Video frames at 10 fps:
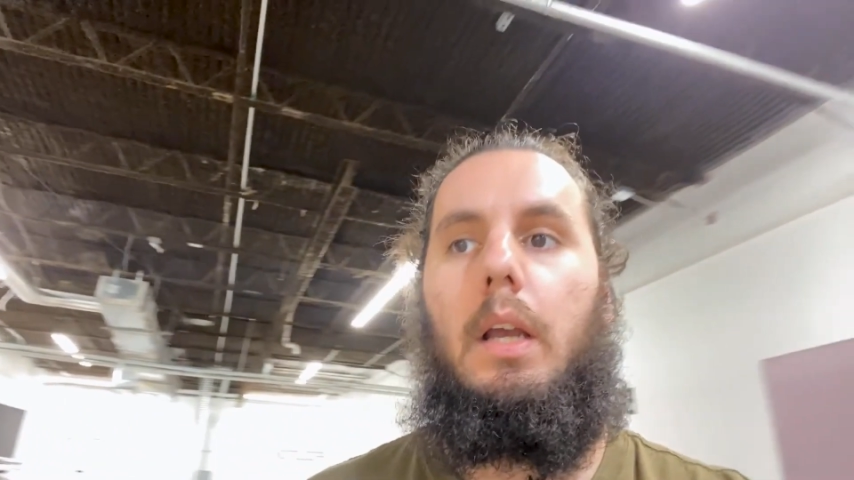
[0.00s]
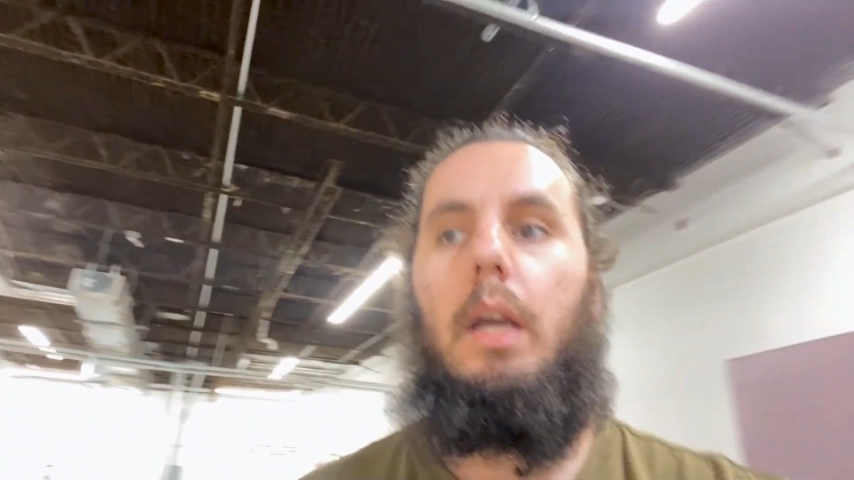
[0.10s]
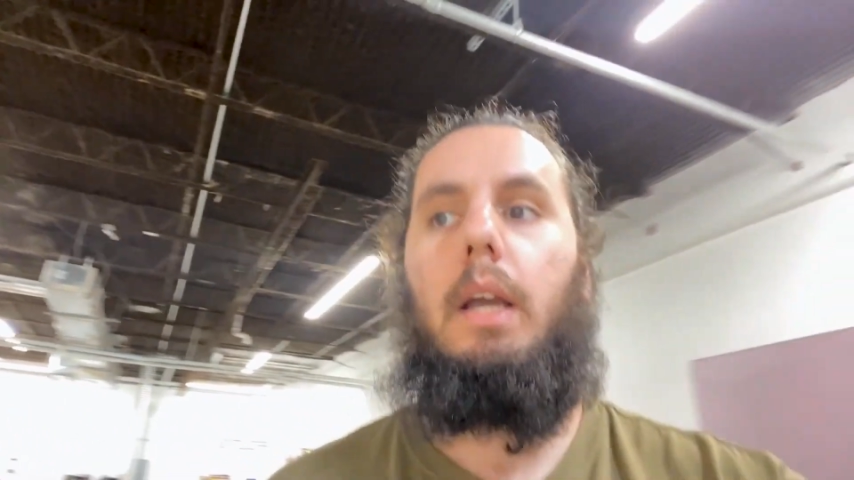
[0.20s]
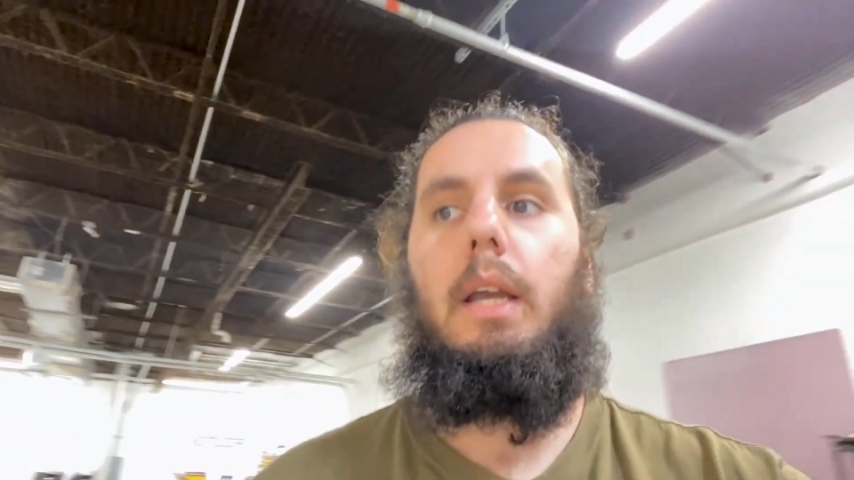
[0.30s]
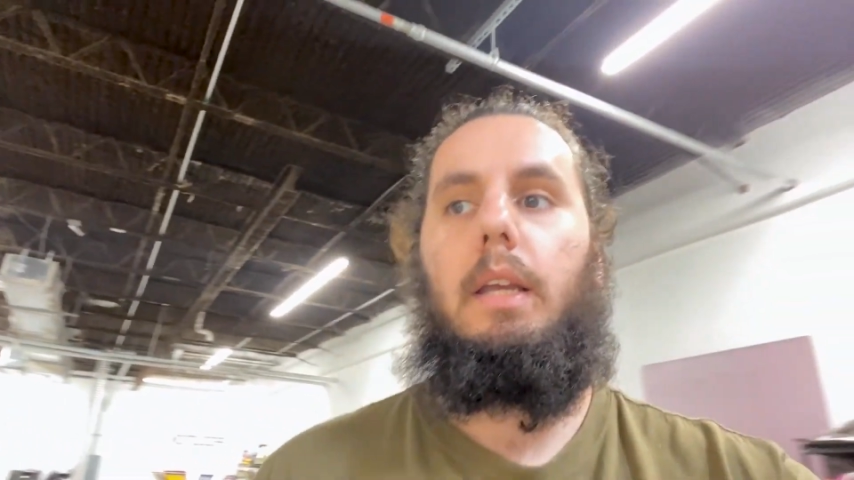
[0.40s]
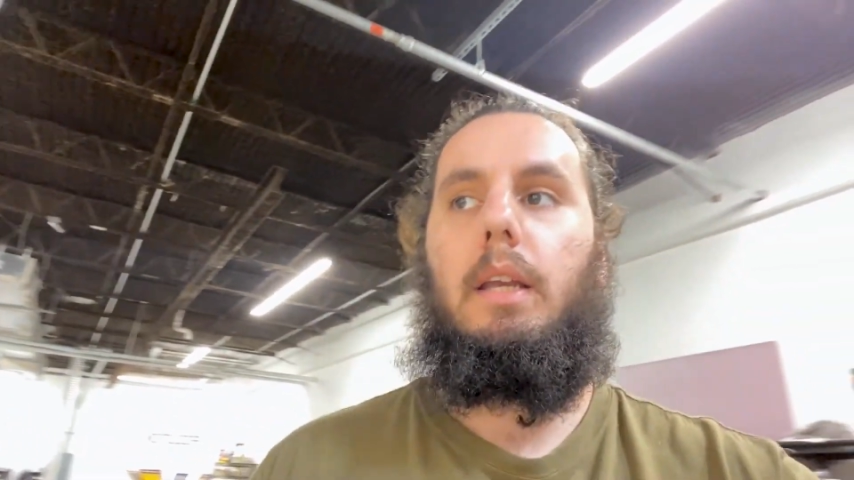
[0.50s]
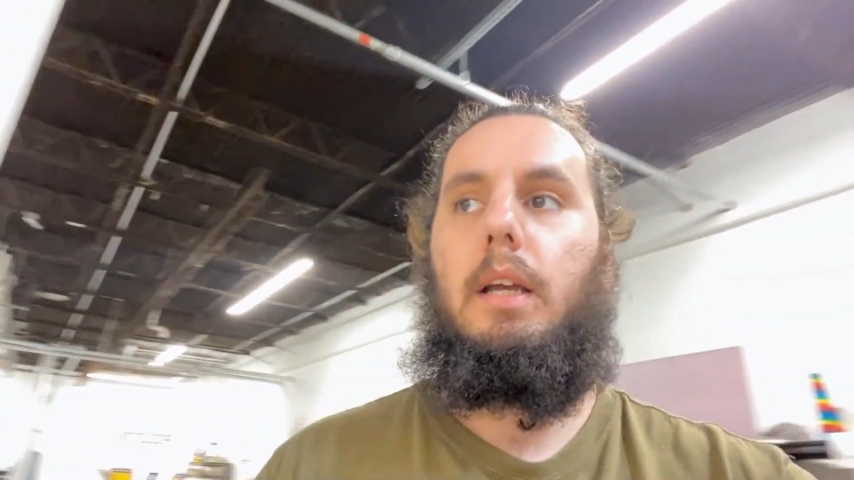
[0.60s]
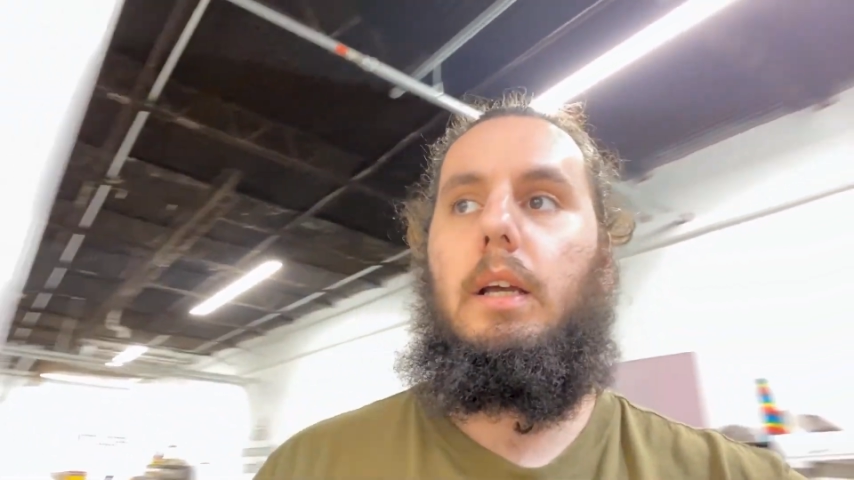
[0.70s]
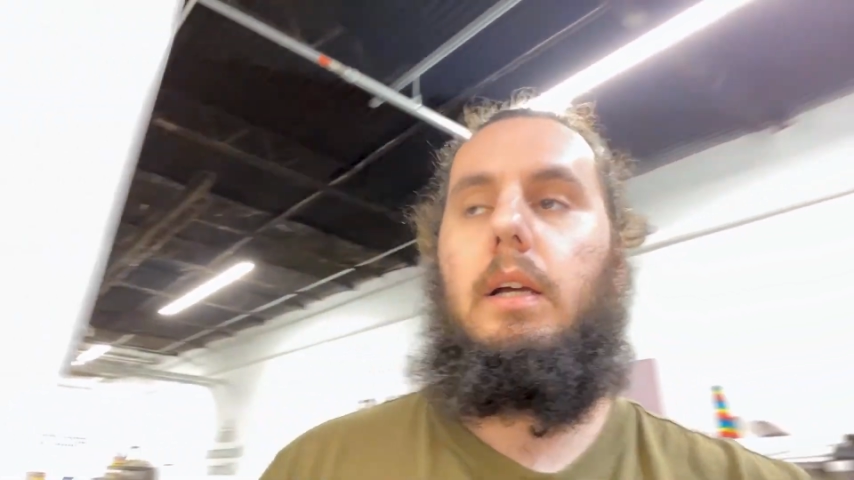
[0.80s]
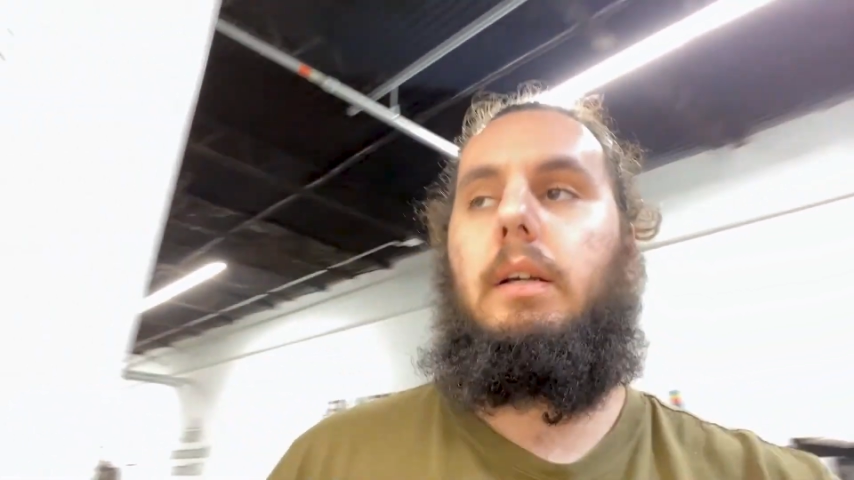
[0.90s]
I
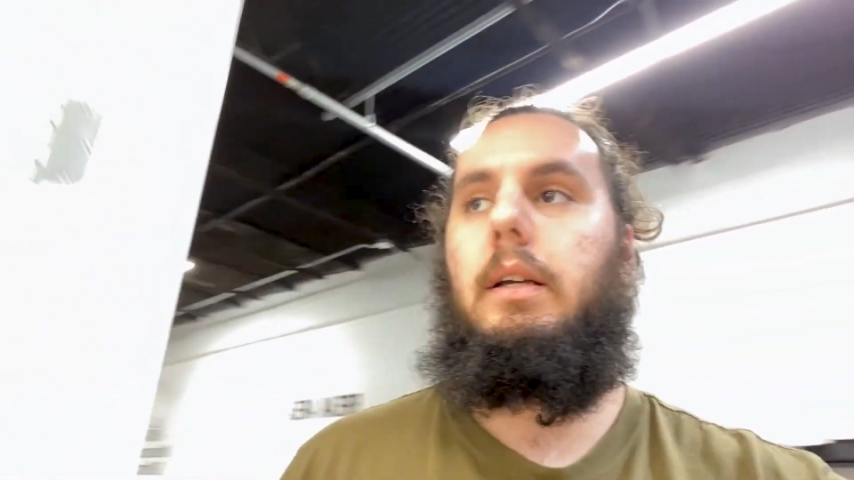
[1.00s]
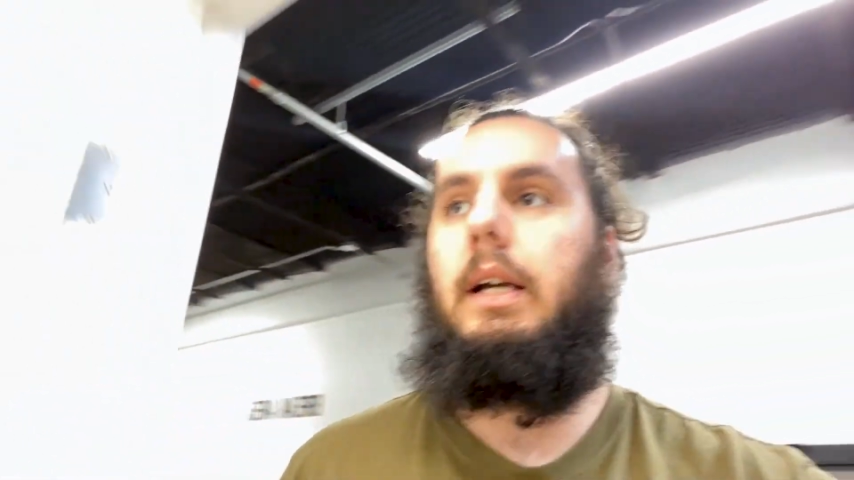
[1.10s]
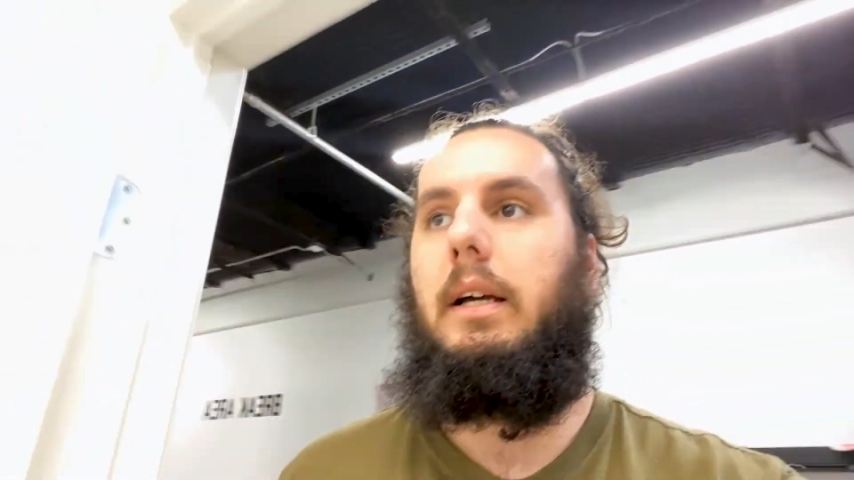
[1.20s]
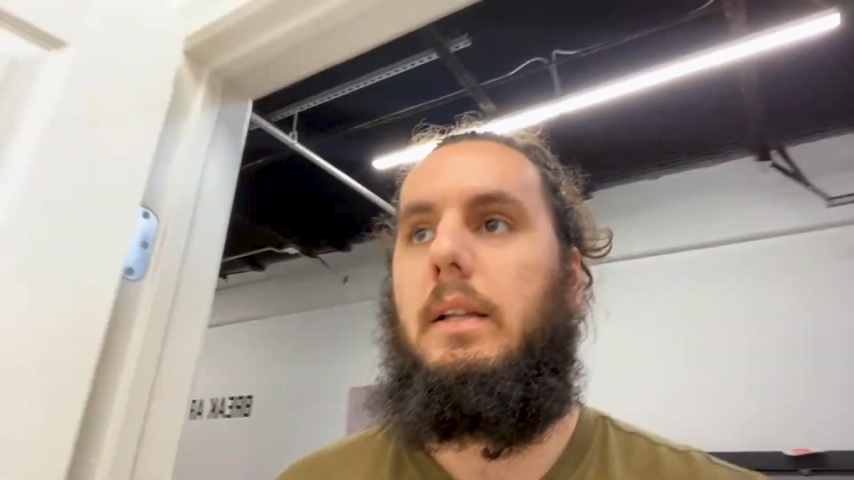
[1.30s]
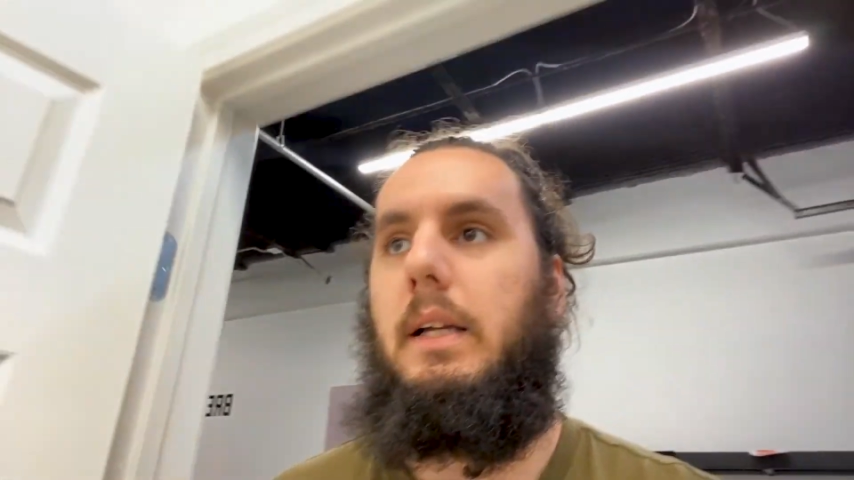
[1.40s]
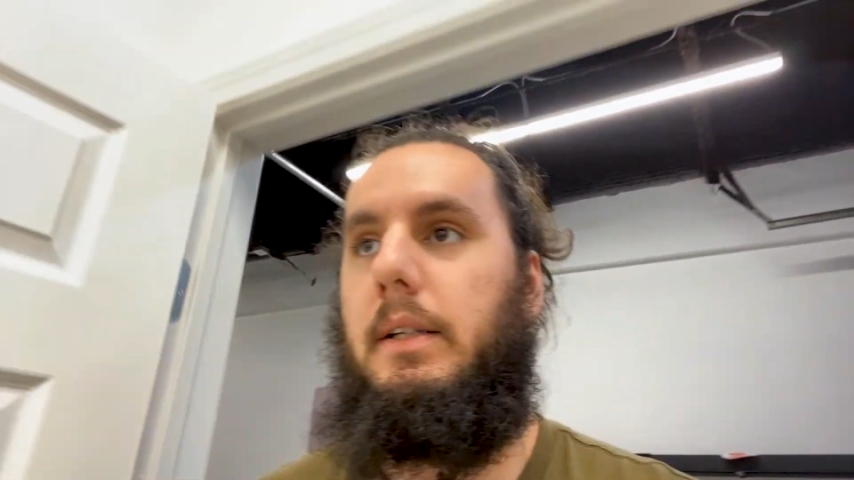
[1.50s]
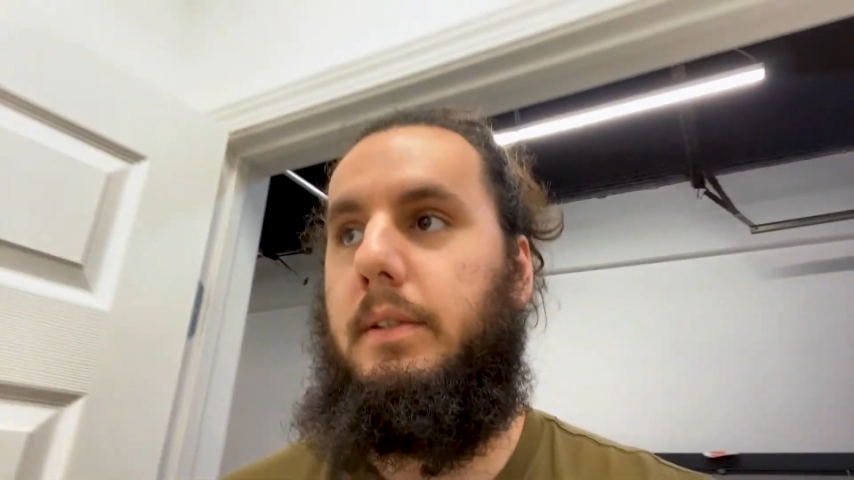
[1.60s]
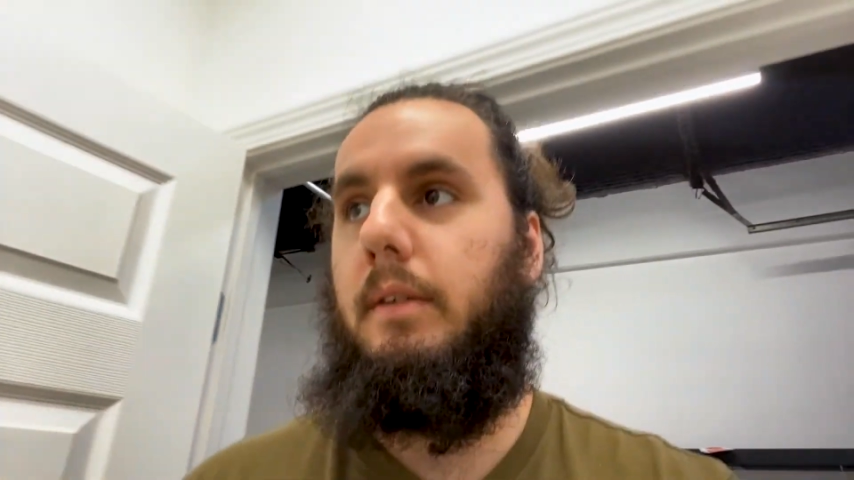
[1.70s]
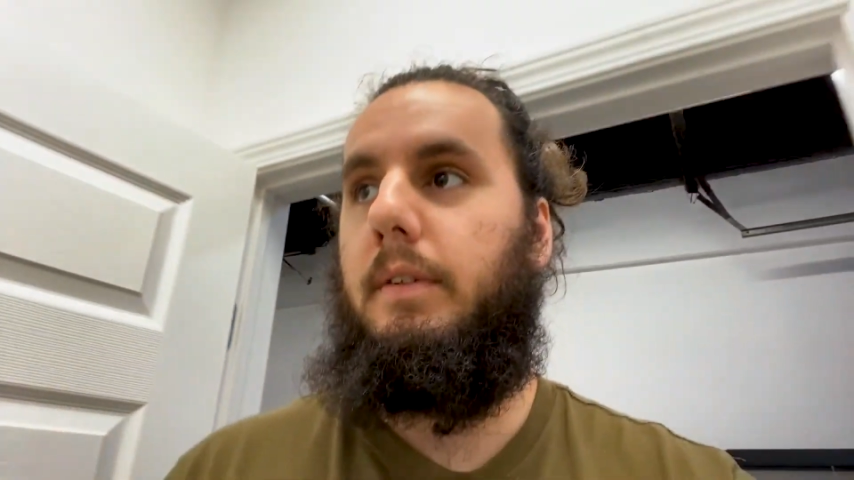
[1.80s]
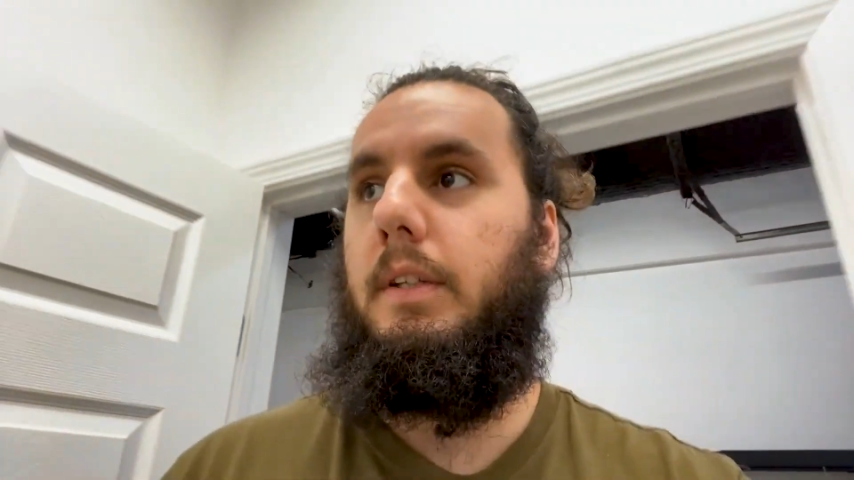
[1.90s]
uh, got a lot of stuff